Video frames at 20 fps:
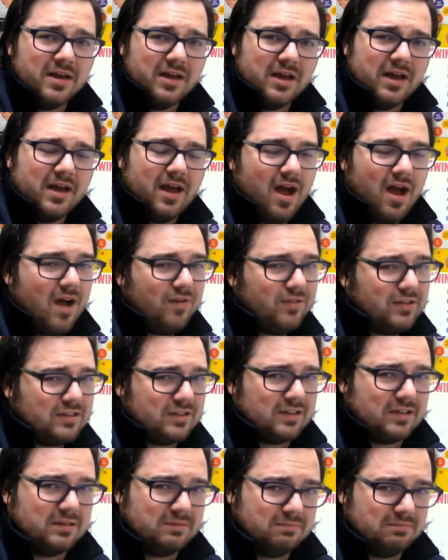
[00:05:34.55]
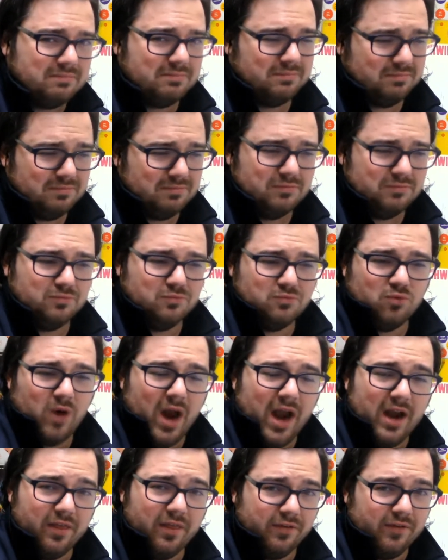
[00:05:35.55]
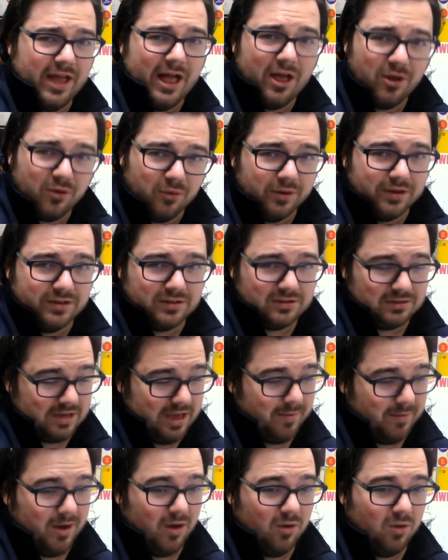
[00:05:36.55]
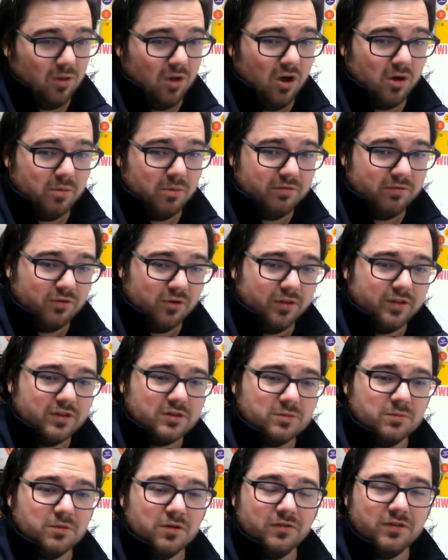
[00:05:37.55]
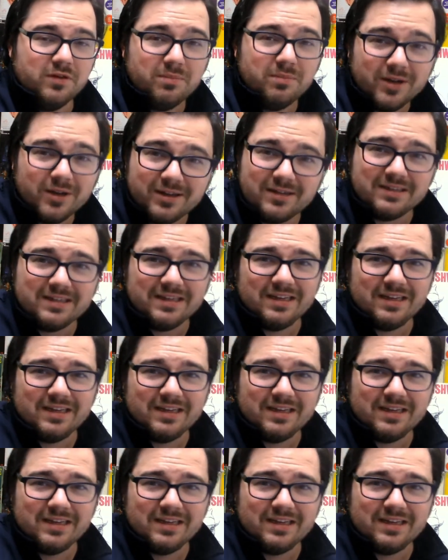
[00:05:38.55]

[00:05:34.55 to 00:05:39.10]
Obviously, Ride of the Valkyries came out long before this movie, but,